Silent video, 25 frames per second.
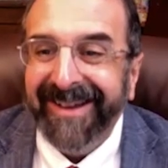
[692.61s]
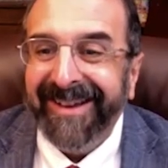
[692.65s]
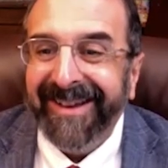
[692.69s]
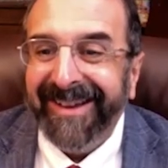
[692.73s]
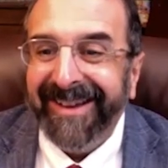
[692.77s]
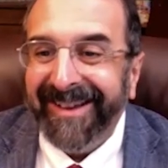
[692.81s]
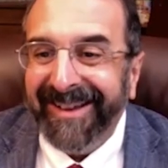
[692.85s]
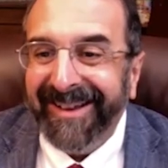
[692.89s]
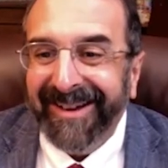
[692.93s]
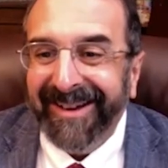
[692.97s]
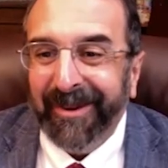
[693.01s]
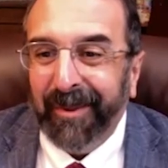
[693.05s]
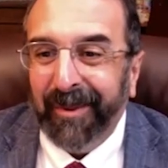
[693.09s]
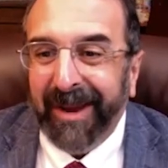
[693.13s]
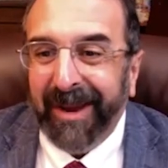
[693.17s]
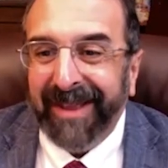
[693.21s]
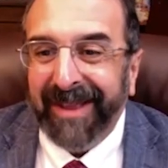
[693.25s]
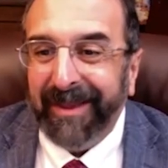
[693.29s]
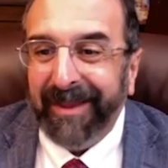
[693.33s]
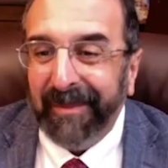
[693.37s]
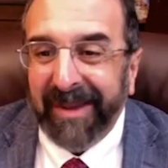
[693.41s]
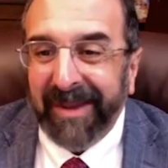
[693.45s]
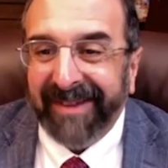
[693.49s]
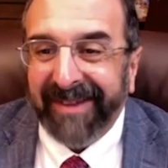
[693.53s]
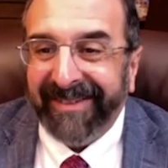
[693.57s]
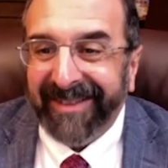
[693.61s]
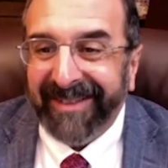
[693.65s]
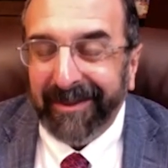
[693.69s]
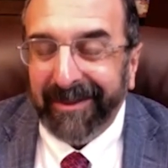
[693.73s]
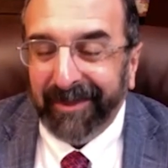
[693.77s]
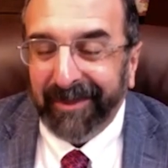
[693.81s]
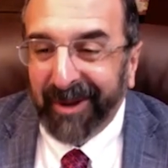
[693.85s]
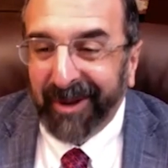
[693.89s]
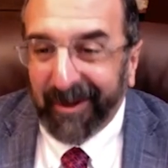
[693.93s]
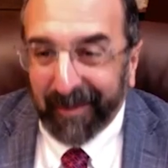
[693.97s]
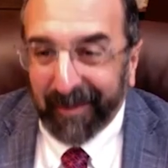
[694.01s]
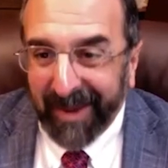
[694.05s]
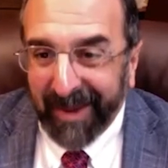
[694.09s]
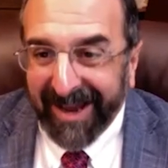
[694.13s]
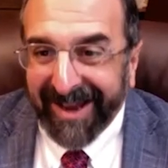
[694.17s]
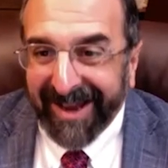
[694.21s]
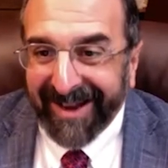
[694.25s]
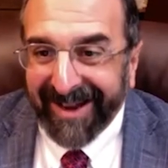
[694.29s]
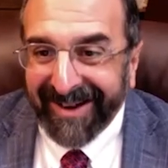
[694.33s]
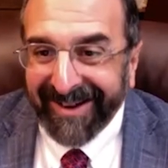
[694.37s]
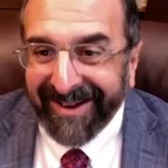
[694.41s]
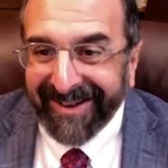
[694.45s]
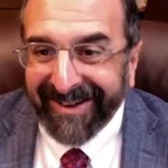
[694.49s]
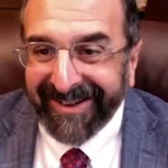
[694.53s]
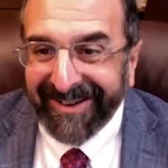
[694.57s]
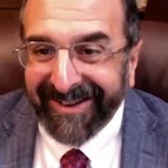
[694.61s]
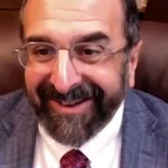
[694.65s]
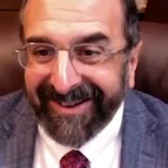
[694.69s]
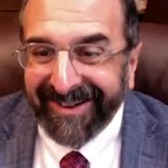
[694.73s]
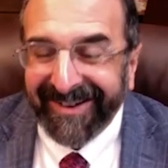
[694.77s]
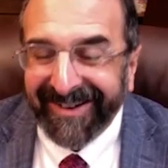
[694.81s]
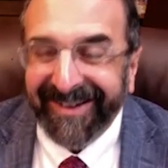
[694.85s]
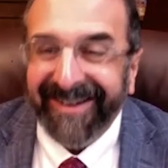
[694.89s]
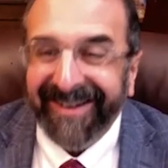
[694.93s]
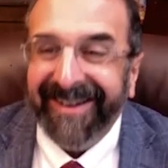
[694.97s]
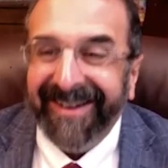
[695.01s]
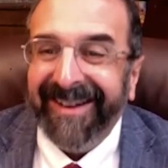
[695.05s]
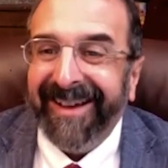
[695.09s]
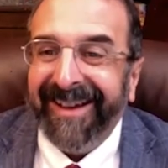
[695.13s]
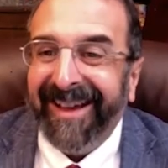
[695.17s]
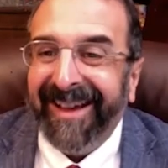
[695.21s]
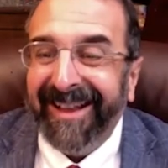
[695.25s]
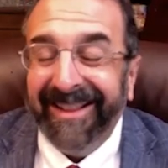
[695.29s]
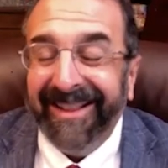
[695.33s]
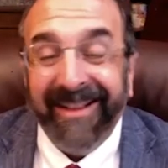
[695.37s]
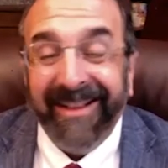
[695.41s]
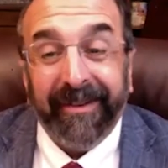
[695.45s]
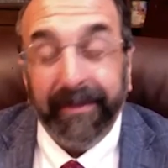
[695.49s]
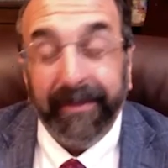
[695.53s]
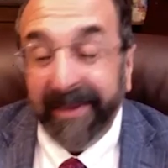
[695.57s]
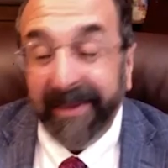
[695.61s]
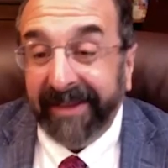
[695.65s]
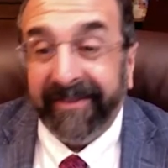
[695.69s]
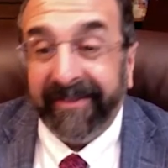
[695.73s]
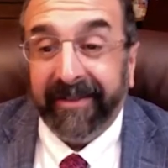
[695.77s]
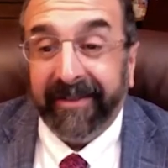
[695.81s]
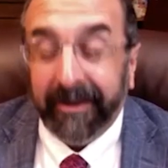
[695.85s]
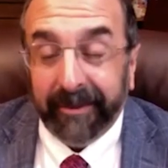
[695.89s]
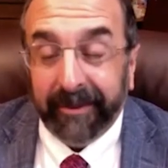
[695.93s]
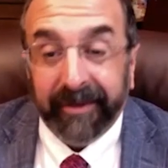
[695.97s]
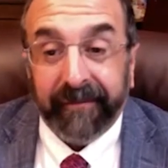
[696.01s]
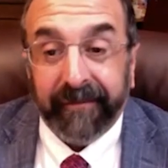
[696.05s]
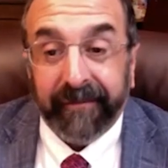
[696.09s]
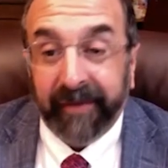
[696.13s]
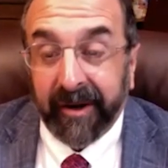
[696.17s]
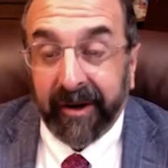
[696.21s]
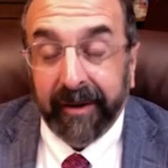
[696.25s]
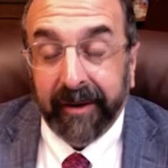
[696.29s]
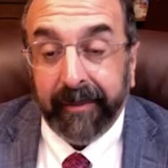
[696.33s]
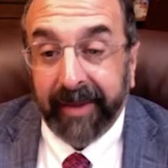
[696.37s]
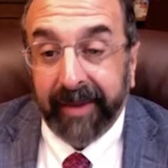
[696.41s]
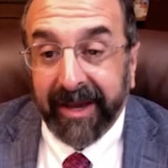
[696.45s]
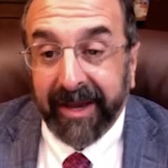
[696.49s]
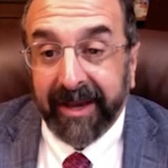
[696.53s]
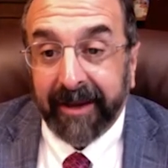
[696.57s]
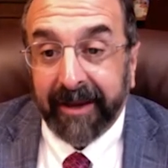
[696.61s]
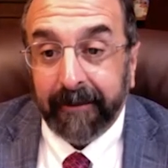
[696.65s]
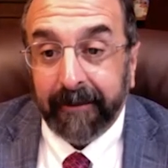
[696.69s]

in a way that makes them look bad. And this makes them look very bad.